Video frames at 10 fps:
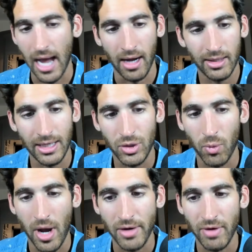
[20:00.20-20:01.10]
get your
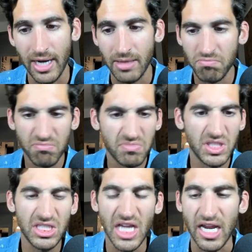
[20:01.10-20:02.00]
wine ready.
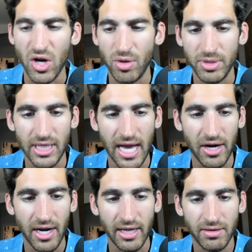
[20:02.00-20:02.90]
Stay at home
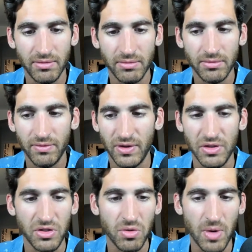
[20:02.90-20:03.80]
Saturday. If you're in the
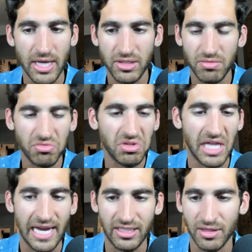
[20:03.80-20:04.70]
U.S.,
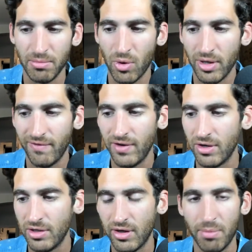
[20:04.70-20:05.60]
relax in the morning. If you're in
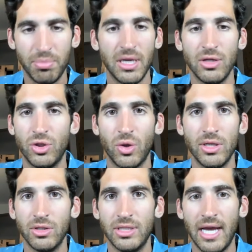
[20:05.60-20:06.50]
Europe, enjoy
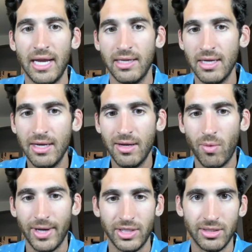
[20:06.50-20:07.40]
your day
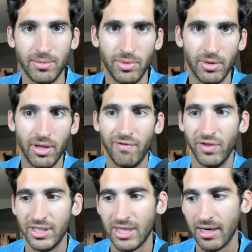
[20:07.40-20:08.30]
watching some lovely
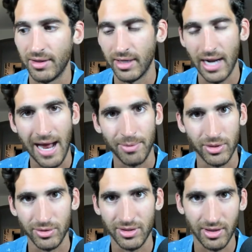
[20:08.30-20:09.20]
cycling.
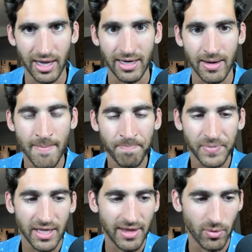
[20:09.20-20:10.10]
Absolute delight
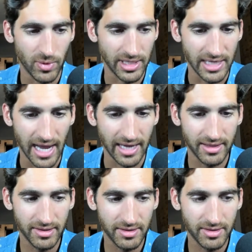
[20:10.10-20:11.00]
that we get
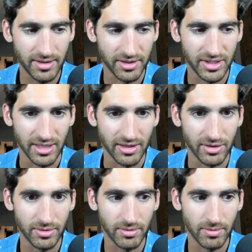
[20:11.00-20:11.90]
to see
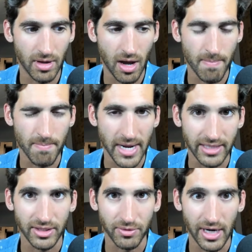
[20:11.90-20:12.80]
this
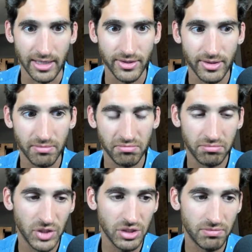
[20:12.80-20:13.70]
amazing race just